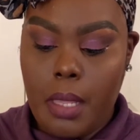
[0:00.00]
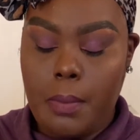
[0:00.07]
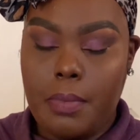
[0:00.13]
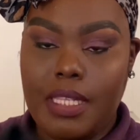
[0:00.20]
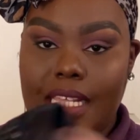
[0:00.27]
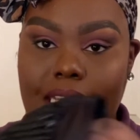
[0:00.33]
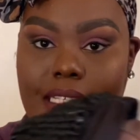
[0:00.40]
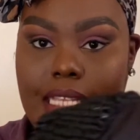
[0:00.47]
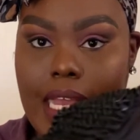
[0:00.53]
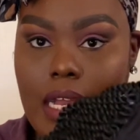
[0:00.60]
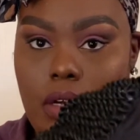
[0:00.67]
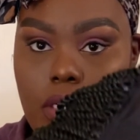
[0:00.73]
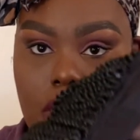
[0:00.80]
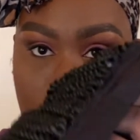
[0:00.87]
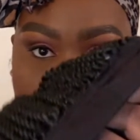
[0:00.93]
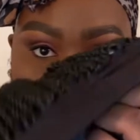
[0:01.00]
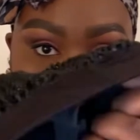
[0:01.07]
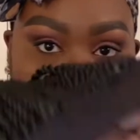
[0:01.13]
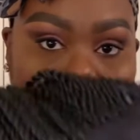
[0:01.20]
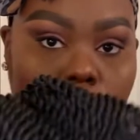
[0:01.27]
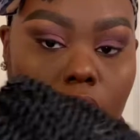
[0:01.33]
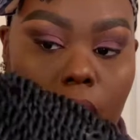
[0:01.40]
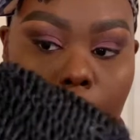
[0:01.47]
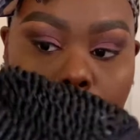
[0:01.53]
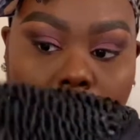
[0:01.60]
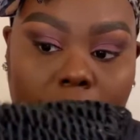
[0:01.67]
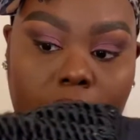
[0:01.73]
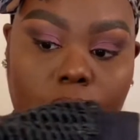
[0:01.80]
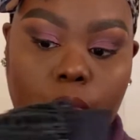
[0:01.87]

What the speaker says: But that's how each bun